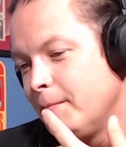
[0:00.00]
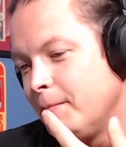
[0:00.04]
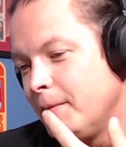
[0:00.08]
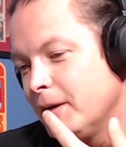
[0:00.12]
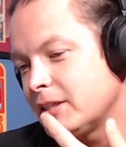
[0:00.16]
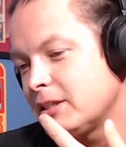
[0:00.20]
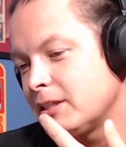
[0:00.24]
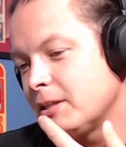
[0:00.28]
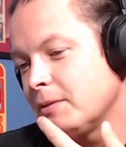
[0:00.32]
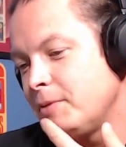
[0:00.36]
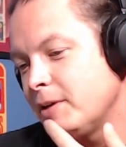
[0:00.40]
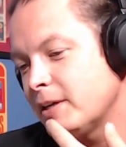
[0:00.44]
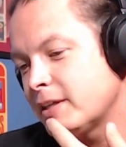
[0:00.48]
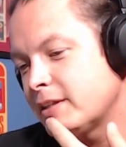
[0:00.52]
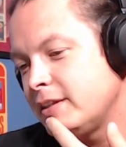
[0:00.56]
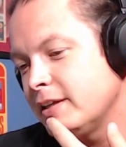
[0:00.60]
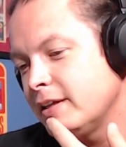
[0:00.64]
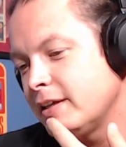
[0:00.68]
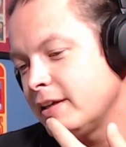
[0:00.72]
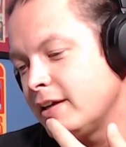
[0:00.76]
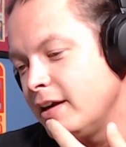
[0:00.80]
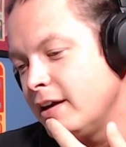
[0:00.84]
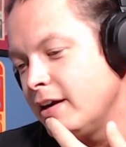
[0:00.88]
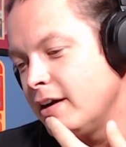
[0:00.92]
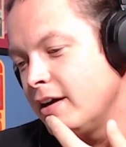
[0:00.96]
But the big
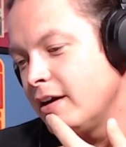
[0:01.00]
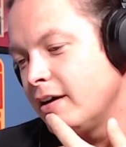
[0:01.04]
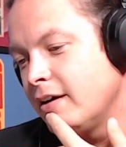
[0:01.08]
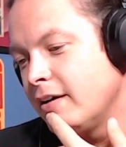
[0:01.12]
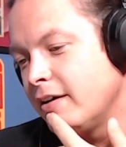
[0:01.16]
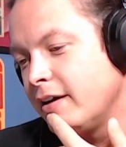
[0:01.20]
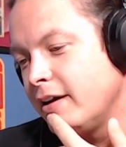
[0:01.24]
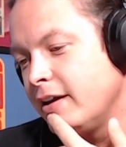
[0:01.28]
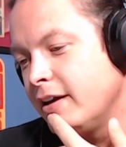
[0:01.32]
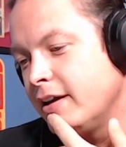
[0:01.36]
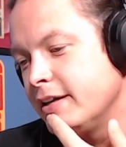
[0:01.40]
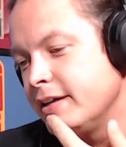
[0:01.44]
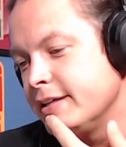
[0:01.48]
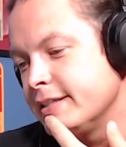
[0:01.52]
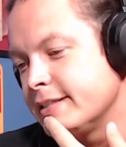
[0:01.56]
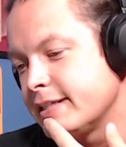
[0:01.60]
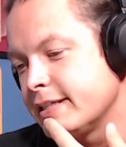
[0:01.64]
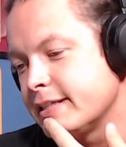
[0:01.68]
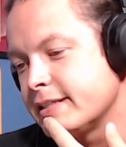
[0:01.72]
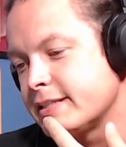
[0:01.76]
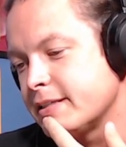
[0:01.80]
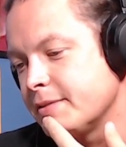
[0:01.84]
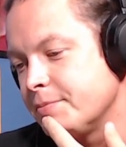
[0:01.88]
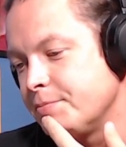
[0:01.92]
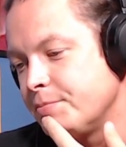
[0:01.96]
thing here is
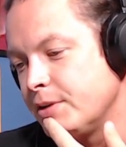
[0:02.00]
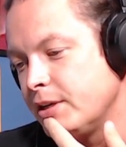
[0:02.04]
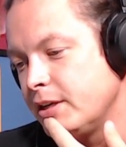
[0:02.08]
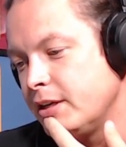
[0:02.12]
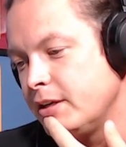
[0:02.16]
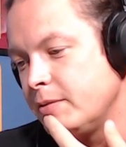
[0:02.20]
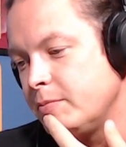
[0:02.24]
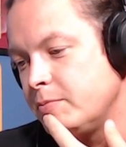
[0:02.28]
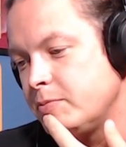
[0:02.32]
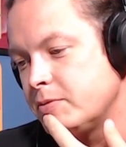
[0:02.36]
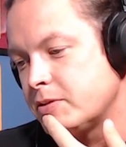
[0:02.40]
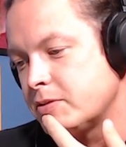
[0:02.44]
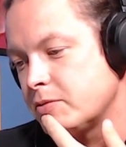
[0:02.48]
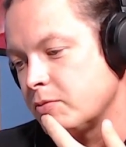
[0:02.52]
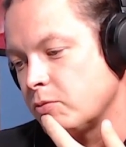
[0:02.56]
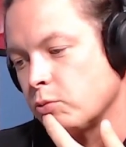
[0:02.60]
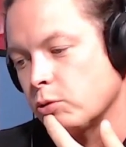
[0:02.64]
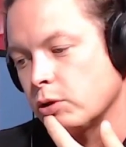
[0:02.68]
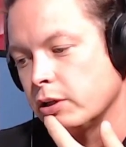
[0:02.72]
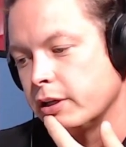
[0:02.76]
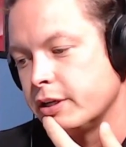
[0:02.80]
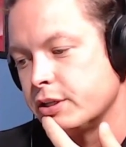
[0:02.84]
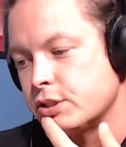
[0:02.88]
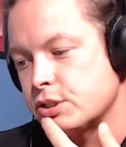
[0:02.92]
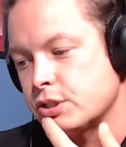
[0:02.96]
it's Khabib's
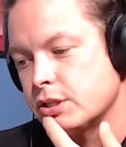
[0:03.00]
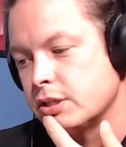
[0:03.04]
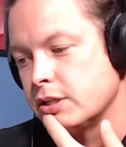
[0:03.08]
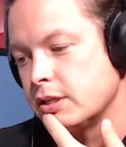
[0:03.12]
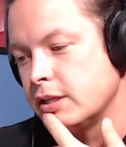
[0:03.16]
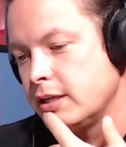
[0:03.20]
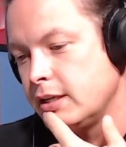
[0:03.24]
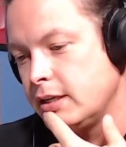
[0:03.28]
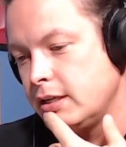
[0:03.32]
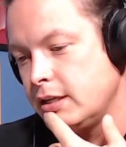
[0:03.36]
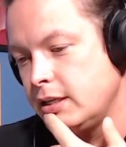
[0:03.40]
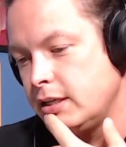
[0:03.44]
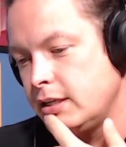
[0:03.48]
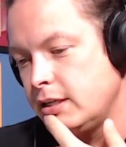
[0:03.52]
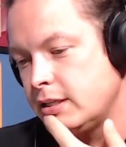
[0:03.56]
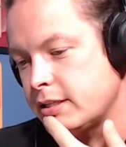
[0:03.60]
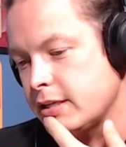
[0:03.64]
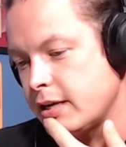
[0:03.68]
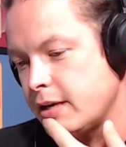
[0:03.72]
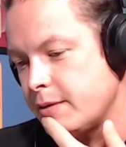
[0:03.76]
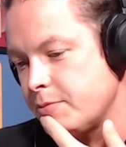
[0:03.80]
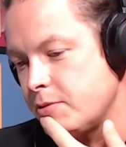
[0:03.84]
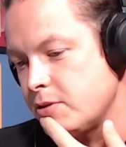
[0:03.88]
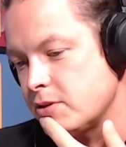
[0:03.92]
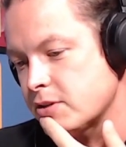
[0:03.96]
relation, and
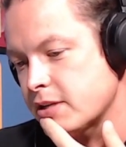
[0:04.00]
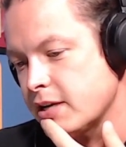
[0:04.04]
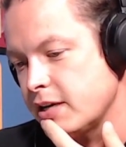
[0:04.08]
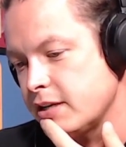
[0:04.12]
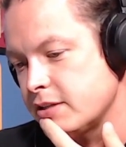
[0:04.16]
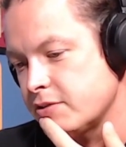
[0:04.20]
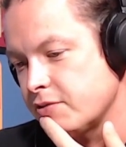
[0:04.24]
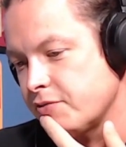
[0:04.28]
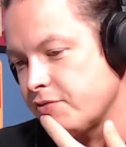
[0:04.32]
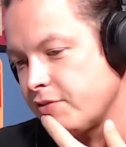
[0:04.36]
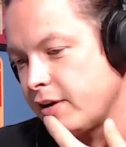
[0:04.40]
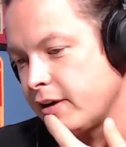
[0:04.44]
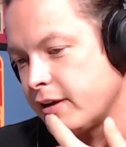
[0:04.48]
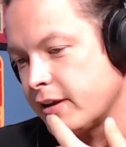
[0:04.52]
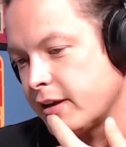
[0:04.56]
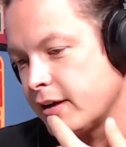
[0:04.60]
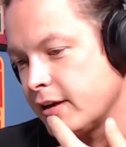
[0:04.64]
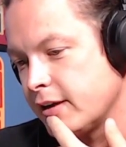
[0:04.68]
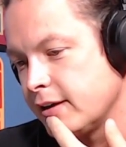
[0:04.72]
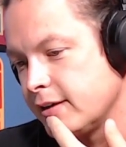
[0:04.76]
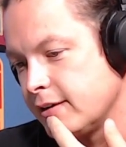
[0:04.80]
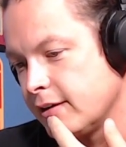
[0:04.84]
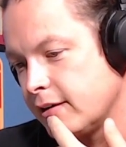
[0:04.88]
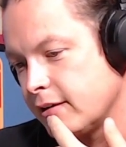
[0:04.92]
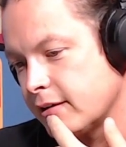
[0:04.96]
anytime these guys are fighting out
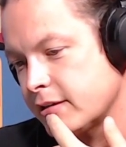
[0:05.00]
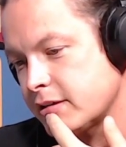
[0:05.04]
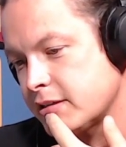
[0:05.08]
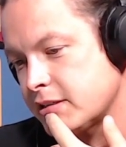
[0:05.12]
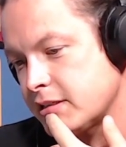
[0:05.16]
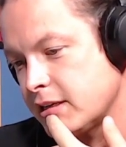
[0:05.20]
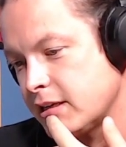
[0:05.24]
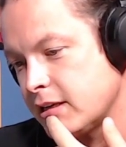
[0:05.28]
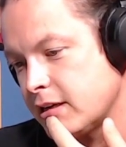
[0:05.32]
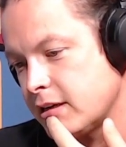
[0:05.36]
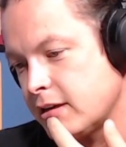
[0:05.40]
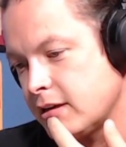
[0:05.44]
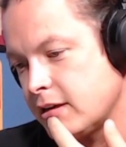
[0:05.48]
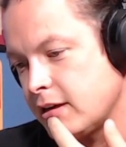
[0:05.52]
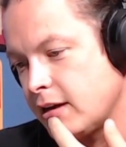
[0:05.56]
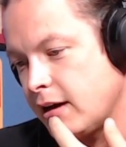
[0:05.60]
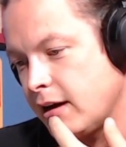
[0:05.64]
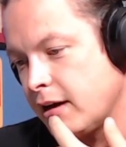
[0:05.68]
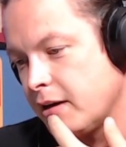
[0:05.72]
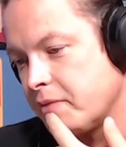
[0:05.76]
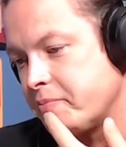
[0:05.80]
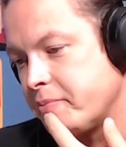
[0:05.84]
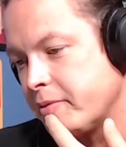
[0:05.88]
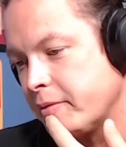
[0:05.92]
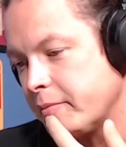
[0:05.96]
of Dagestan,
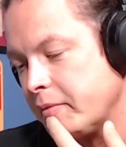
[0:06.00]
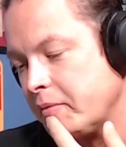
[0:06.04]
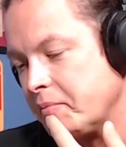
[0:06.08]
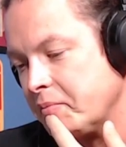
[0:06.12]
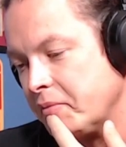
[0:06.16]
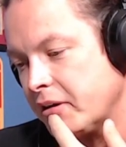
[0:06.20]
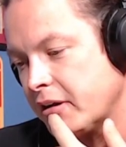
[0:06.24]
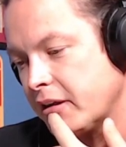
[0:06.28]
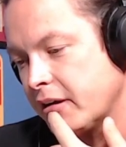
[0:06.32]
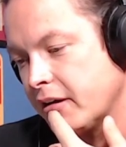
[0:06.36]
I put my money